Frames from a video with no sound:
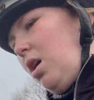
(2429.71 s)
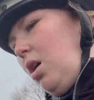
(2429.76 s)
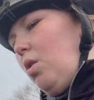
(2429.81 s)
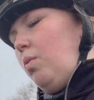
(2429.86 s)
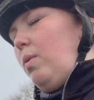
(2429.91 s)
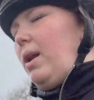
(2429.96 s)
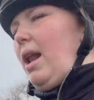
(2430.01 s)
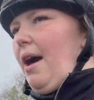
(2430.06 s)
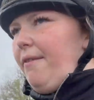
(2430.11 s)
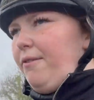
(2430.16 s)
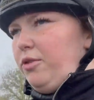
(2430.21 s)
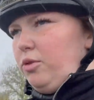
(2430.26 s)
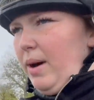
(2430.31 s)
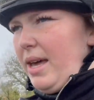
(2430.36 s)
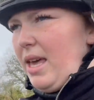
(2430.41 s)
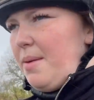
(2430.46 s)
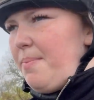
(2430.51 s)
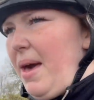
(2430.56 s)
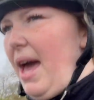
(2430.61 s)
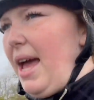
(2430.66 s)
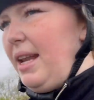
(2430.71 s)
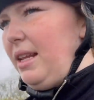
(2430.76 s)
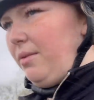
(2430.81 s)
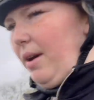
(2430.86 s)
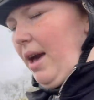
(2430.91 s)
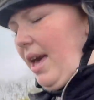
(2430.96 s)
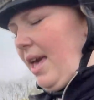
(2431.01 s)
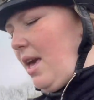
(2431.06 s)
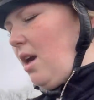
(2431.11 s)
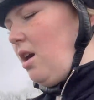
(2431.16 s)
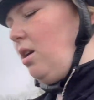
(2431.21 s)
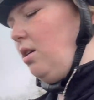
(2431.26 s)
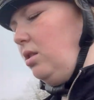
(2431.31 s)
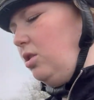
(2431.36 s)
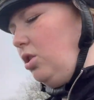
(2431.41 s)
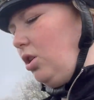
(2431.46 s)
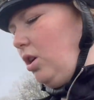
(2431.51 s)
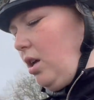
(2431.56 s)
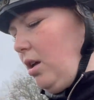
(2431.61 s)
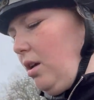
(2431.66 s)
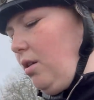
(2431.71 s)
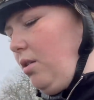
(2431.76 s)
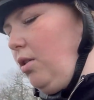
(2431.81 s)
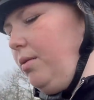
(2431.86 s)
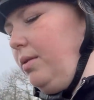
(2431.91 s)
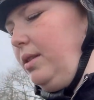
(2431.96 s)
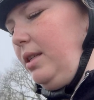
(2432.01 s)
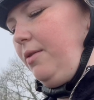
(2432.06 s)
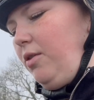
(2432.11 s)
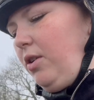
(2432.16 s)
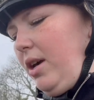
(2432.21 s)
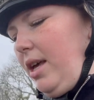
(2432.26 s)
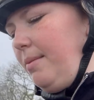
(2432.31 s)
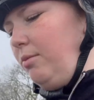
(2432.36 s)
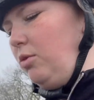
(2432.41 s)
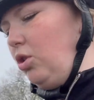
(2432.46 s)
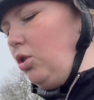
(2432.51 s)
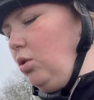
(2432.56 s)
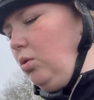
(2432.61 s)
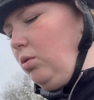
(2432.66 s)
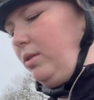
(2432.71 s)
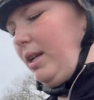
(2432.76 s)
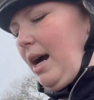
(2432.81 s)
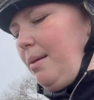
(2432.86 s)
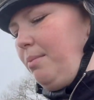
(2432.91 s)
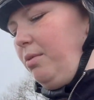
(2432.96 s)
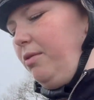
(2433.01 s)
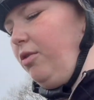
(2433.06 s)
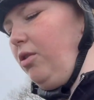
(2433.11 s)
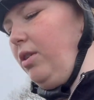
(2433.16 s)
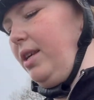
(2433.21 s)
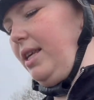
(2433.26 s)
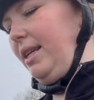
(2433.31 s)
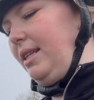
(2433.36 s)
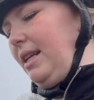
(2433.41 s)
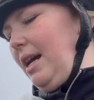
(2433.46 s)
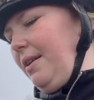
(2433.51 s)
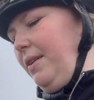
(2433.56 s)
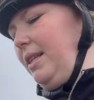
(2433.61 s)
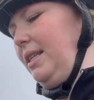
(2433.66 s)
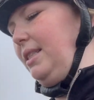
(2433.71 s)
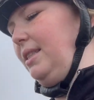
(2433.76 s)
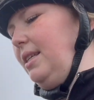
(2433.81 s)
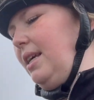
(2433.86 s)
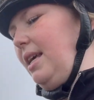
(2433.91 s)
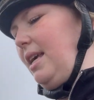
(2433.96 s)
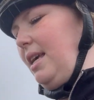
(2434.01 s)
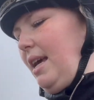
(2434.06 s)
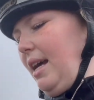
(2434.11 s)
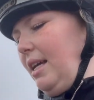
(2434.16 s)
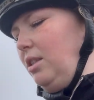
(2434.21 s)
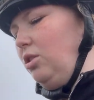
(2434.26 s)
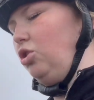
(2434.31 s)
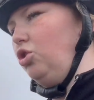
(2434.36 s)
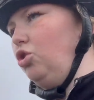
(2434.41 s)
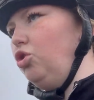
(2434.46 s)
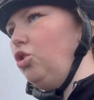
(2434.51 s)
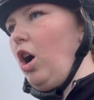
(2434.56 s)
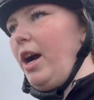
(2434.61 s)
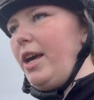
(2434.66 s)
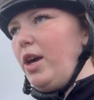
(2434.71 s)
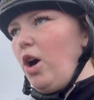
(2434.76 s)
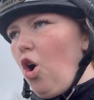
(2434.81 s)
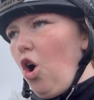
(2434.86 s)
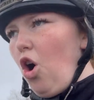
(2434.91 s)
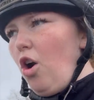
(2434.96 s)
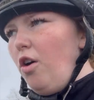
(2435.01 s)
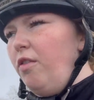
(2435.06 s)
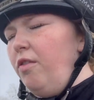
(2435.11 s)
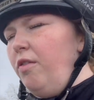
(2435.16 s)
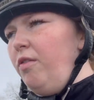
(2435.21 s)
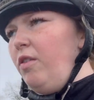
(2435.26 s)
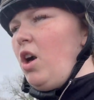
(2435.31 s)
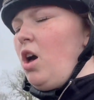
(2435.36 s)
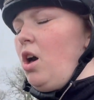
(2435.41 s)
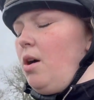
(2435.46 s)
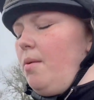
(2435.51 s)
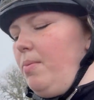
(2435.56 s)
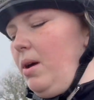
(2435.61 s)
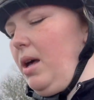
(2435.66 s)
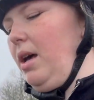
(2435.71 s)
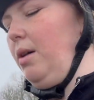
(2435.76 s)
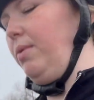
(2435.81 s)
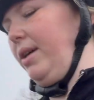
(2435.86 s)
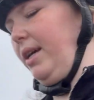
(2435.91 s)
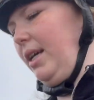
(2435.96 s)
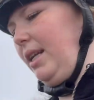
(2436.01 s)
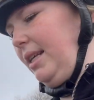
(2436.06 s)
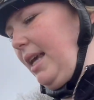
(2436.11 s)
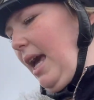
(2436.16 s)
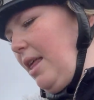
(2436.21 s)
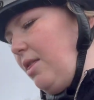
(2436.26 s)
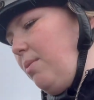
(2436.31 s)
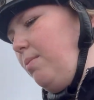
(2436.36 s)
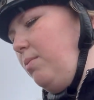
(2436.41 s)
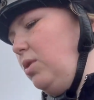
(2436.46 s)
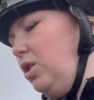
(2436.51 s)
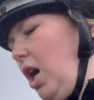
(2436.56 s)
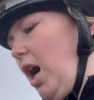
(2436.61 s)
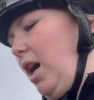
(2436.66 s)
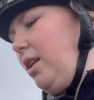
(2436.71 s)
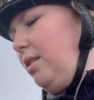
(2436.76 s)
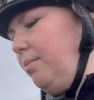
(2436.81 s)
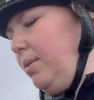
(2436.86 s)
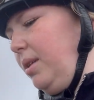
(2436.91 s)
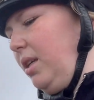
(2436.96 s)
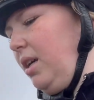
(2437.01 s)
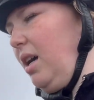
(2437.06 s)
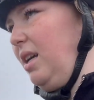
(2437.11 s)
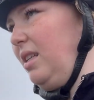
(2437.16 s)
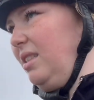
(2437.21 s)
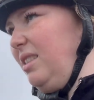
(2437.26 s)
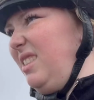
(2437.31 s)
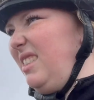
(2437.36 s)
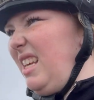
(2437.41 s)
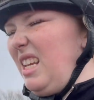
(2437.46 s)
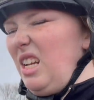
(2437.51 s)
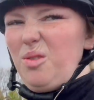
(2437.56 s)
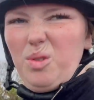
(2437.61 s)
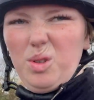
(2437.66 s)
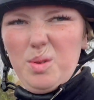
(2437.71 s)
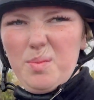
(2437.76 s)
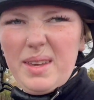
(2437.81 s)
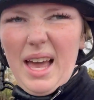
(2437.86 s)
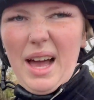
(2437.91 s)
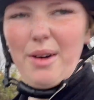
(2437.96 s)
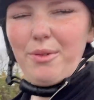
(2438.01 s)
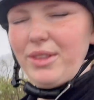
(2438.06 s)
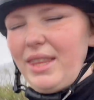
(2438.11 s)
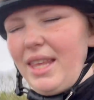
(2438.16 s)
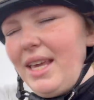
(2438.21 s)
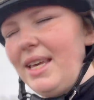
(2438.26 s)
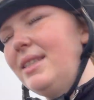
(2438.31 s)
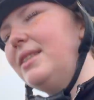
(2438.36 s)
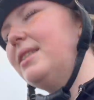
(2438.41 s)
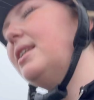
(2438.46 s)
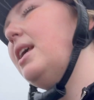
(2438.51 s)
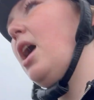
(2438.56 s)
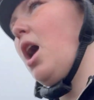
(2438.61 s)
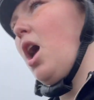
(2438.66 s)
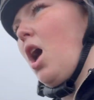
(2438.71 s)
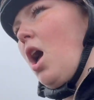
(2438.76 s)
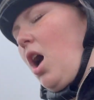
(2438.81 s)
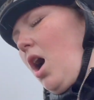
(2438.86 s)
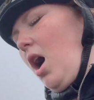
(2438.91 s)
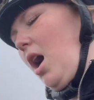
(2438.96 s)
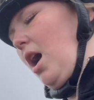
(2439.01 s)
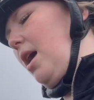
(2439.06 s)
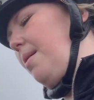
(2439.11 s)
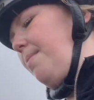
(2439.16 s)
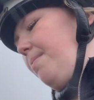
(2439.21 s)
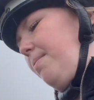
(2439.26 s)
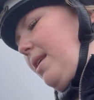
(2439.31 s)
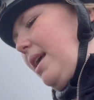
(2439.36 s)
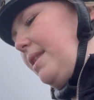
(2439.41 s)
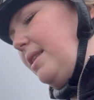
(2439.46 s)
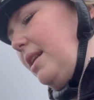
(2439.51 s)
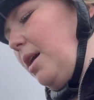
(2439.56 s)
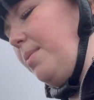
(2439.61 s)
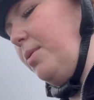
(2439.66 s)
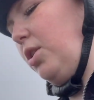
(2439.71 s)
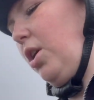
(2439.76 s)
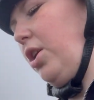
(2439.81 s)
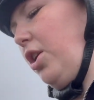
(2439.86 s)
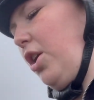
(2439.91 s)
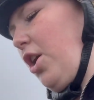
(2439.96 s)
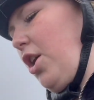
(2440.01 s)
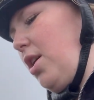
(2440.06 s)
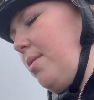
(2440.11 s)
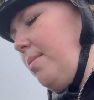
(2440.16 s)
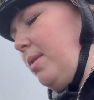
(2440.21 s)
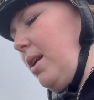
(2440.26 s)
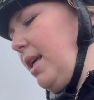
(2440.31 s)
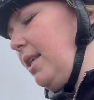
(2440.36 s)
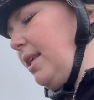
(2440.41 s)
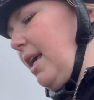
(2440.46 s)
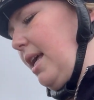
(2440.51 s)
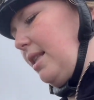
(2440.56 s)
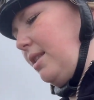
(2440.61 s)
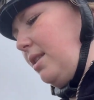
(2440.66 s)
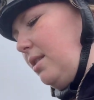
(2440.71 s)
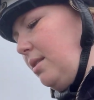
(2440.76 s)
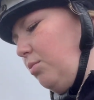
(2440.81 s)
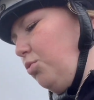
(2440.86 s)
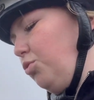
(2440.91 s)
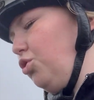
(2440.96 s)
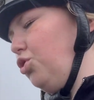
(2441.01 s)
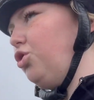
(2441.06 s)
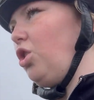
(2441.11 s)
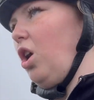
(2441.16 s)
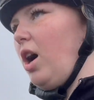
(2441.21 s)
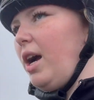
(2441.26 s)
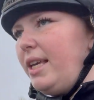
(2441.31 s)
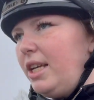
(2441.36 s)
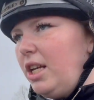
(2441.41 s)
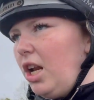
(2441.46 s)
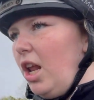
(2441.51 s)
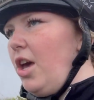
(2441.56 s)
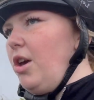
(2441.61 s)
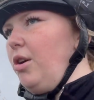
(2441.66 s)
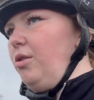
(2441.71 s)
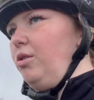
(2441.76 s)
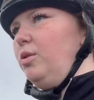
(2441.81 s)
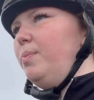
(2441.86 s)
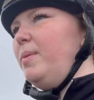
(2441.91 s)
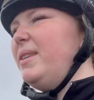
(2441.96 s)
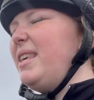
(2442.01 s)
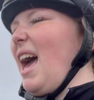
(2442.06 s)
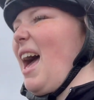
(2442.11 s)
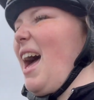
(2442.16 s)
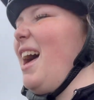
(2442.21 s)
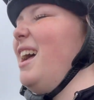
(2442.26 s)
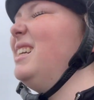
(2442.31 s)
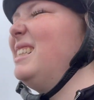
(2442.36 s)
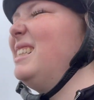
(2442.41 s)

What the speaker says: we'll have to wait a bit anyway, to obviously for him to cool down before he can have any tea and to dry off. But we're going to get them done because they don't want to be out in this. And then I'll be going home and I can get into some dry clothes. But yeah,